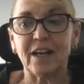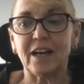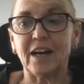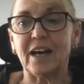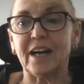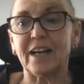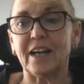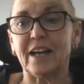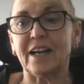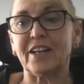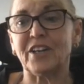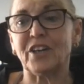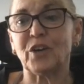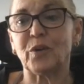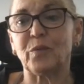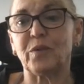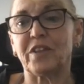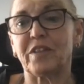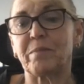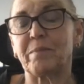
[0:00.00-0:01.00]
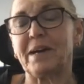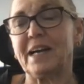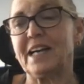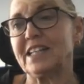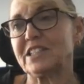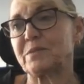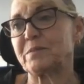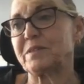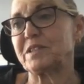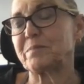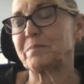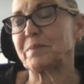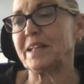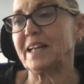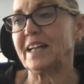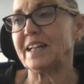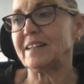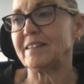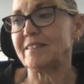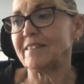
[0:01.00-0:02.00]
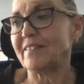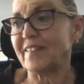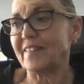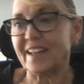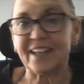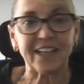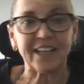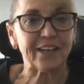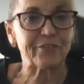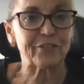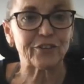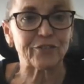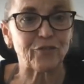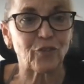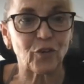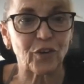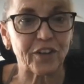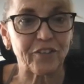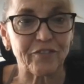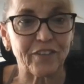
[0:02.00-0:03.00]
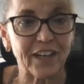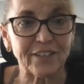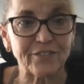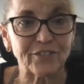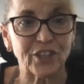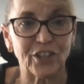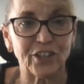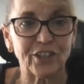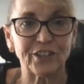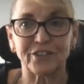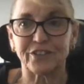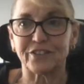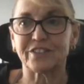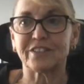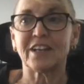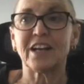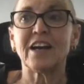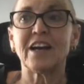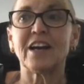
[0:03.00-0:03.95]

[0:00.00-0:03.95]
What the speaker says: I know with my husband's plan, they covered $45.